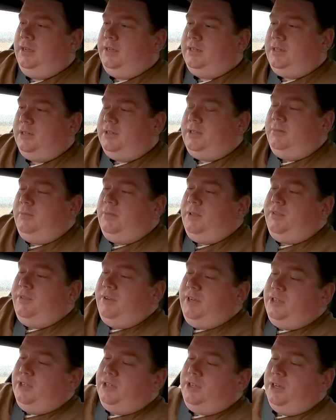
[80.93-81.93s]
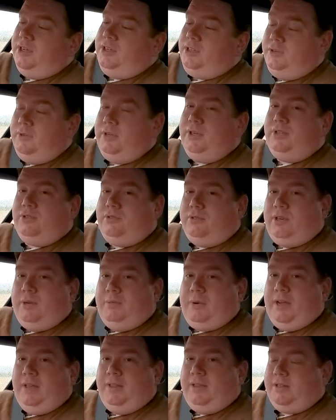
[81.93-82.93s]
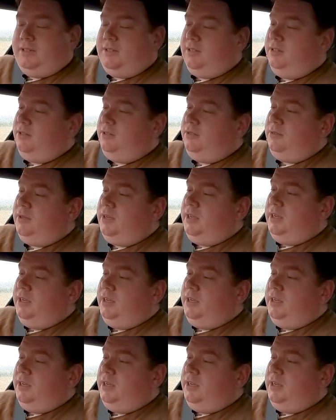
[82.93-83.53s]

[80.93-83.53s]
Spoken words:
So some of the features that I do enjoy about this new